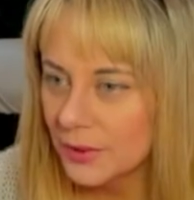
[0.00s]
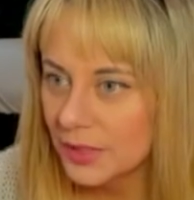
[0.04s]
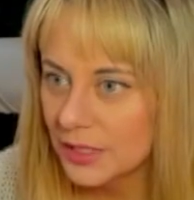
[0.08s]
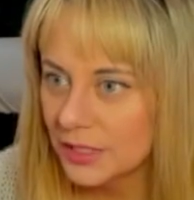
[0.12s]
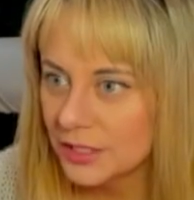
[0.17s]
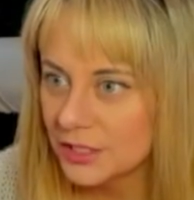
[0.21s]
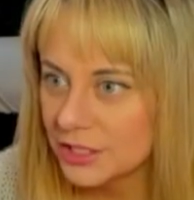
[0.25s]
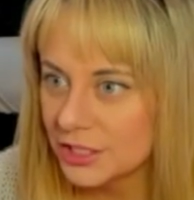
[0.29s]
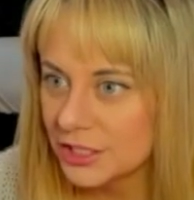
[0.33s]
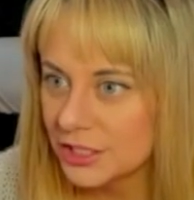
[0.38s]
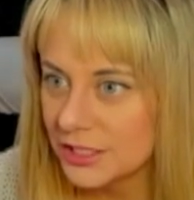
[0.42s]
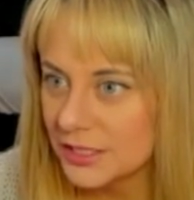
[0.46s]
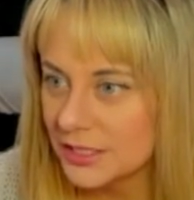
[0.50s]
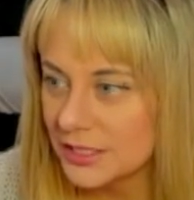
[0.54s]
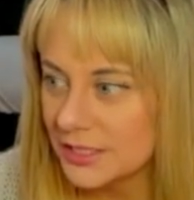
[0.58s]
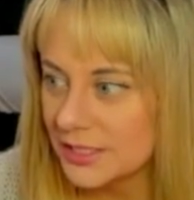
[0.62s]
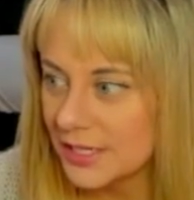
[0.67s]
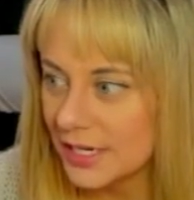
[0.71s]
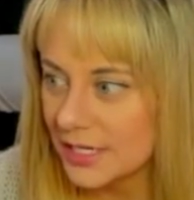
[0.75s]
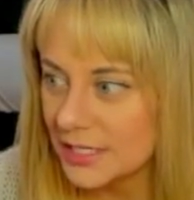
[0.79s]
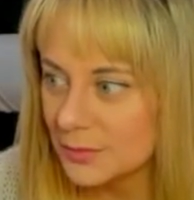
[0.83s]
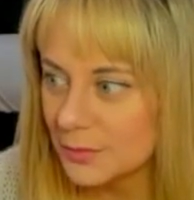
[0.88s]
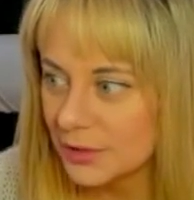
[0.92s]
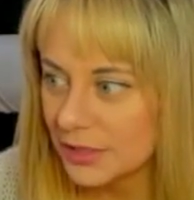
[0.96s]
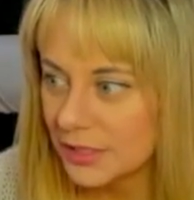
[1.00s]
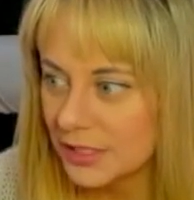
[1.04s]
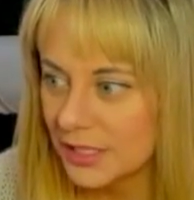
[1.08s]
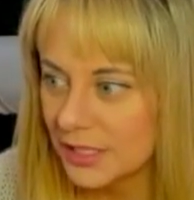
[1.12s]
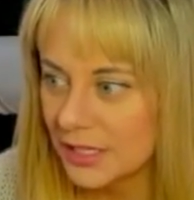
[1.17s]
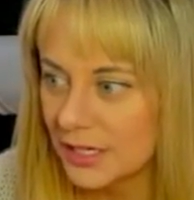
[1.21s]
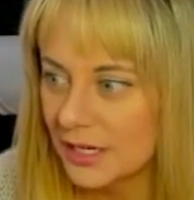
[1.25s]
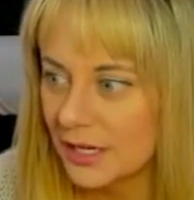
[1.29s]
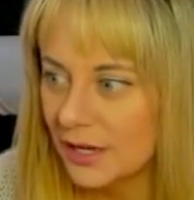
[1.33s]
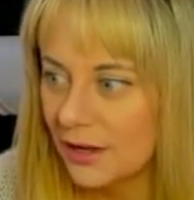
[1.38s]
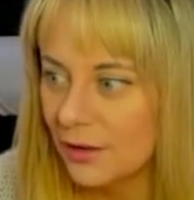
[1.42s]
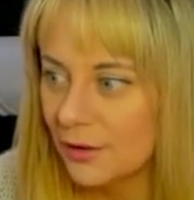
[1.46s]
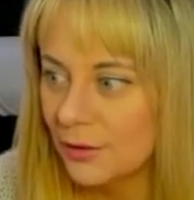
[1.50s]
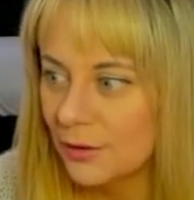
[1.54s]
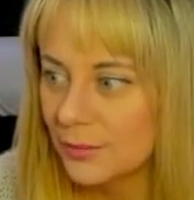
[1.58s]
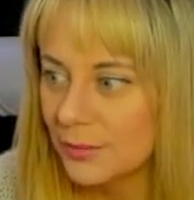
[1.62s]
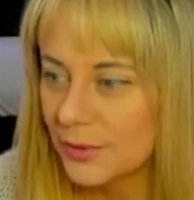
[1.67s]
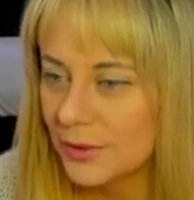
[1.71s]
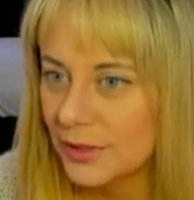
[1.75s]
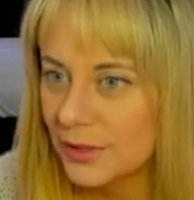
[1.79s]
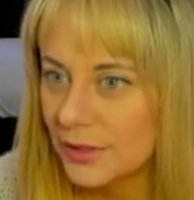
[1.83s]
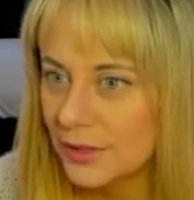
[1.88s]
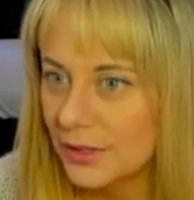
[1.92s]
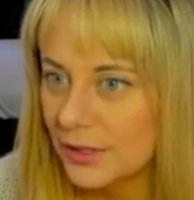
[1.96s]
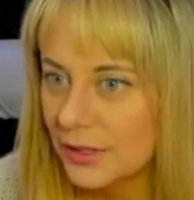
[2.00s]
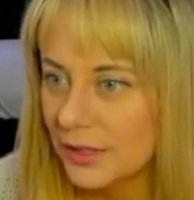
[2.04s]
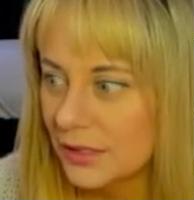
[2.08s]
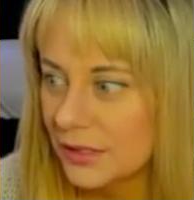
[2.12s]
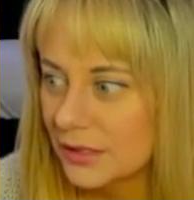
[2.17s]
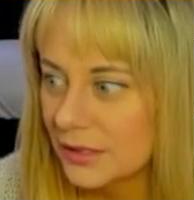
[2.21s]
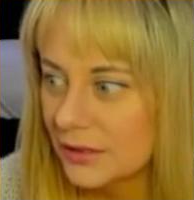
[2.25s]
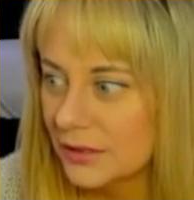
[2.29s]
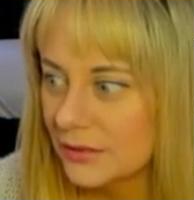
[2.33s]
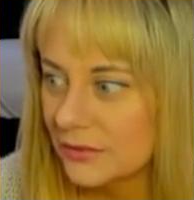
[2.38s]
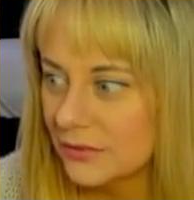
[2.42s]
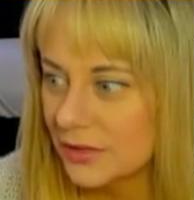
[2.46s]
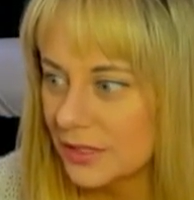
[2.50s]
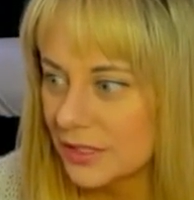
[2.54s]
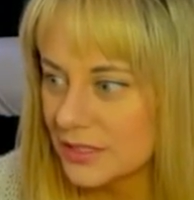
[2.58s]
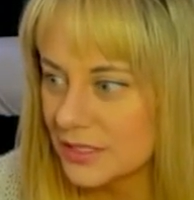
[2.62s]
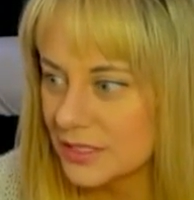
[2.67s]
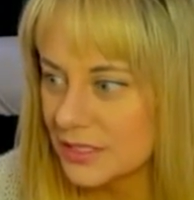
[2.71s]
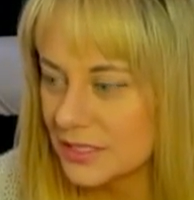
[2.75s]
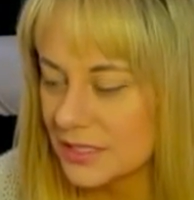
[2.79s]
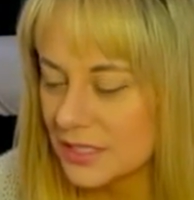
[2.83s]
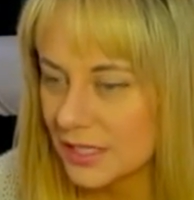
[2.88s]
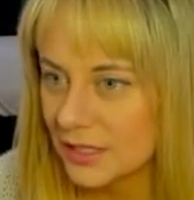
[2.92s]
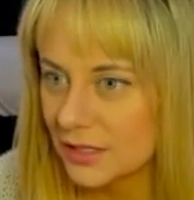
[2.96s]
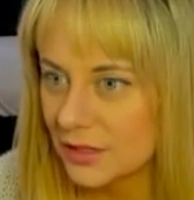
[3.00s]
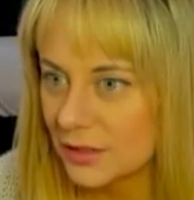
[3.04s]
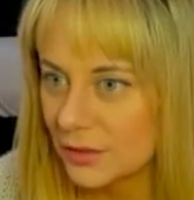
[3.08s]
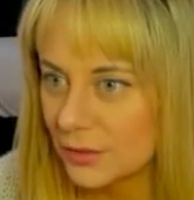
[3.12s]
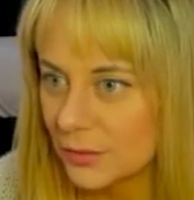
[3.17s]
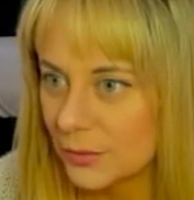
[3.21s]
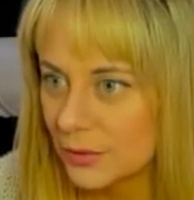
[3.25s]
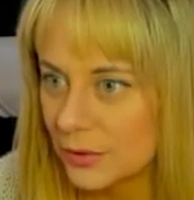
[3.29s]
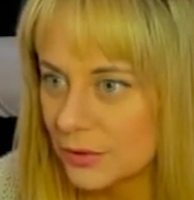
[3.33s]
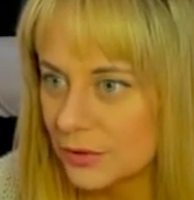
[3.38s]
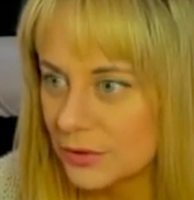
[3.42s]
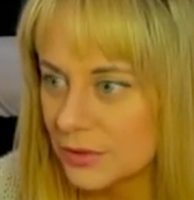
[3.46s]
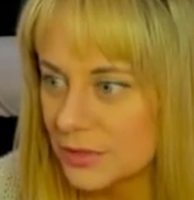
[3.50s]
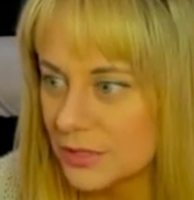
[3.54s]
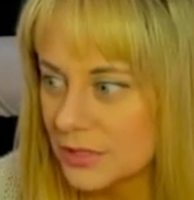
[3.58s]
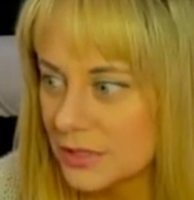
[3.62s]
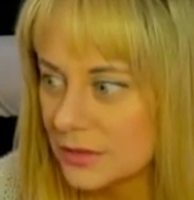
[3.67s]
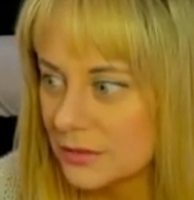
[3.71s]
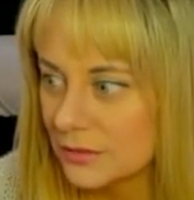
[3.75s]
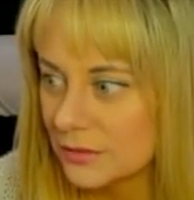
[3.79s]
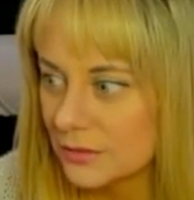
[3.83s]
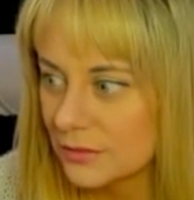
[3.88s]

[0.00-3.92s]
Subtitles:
She desperately needs help. Vanessa's like in the worst